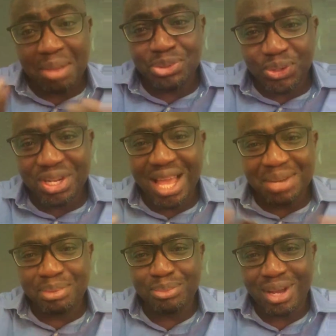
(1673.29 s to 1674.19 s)
I'm so
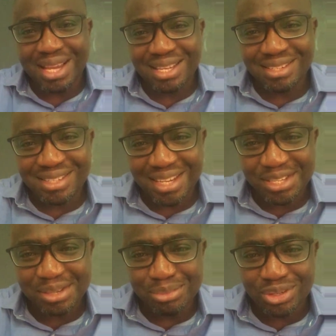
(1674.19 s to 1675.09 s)
glad people are getting
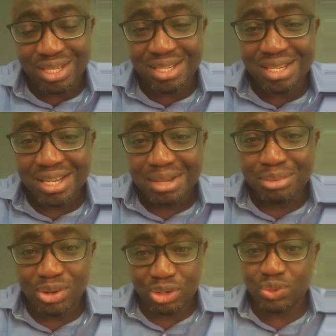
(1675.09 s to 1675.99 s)
testimonies,
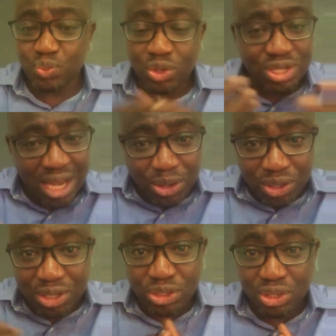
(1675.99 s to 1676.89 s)
because once I
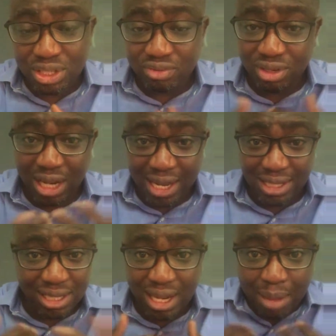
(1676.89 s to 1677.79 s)
look into your CV, like
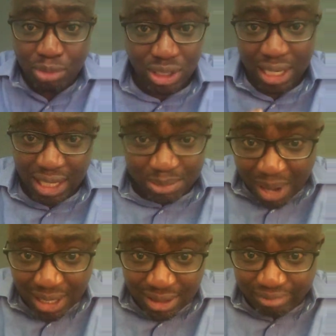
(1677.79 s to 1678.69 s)
I said, I'm not an
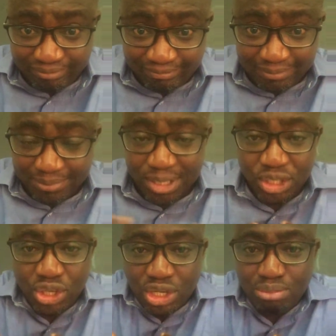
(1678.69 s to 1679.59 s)
expert.
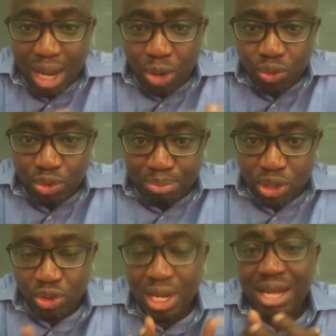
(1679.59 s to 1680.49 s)
It's just my own
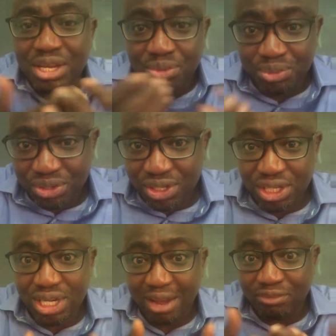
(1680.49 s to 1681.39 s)
opinion and the
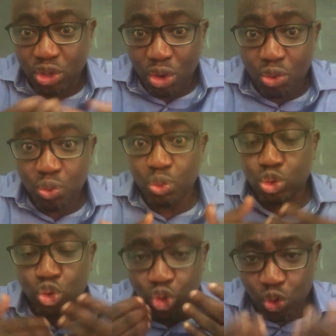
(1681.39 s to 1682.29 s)
research I've done
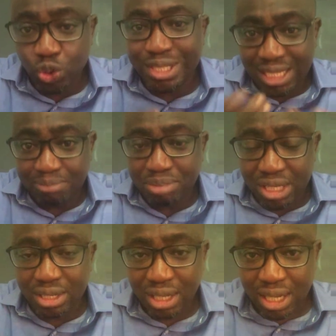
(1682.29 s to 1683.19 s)
so
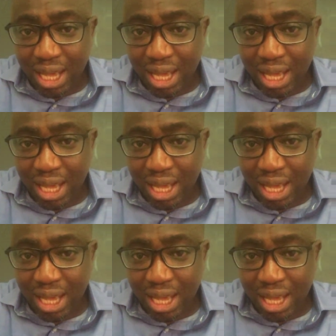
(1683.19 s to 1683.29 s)
deeply